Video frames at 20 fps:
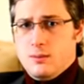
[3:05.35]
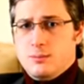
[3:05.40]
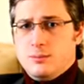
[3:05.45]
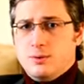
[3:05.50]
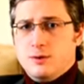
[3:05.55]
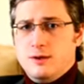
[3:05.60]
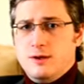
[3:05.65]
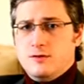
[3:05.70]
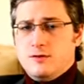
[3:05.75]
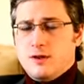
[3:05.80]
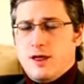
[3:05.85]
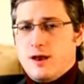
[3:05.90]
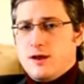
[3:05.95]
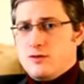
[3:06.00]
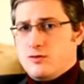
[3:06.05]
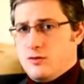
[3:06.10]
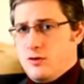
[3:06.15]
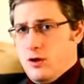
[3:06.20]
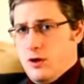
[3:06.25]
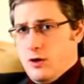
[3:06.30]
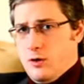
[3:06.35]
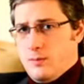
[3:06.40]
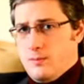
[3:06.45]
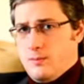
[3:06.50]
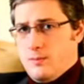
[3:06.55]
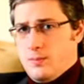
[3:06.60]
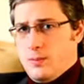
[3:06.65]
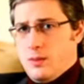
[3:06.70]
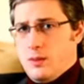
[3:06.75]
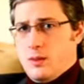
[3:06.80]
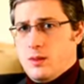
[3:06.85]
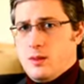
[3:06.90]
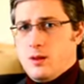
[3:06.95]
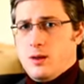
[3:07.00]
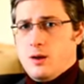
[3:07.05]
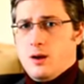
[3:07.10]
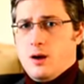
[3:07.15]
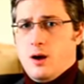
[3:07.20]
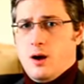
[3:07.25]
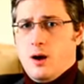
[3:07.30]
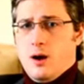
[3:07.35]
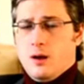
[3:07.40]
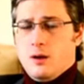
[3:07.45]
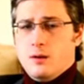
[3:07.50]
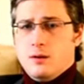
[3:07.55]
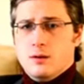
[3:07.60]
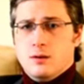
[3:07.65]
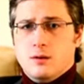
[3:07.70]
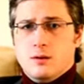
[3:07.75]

please let us know on